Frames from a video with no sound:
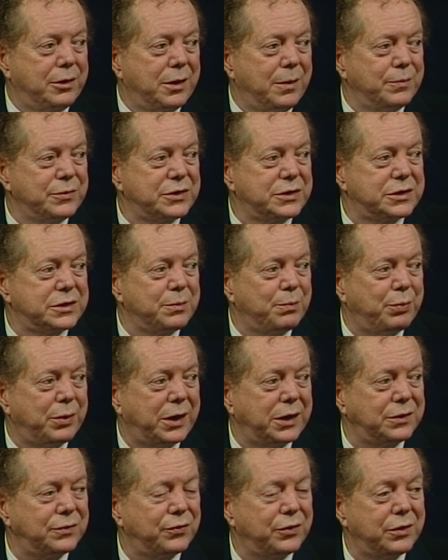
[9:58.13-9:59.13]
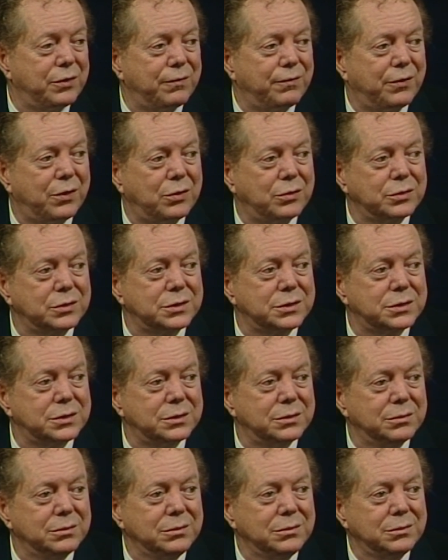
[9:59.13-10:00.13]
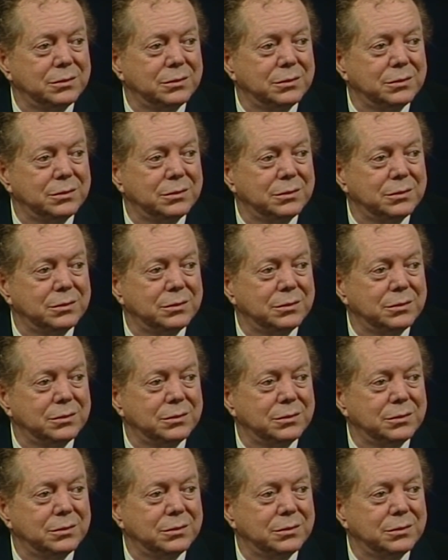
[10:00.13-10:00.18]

Here comes a surprise for you folks.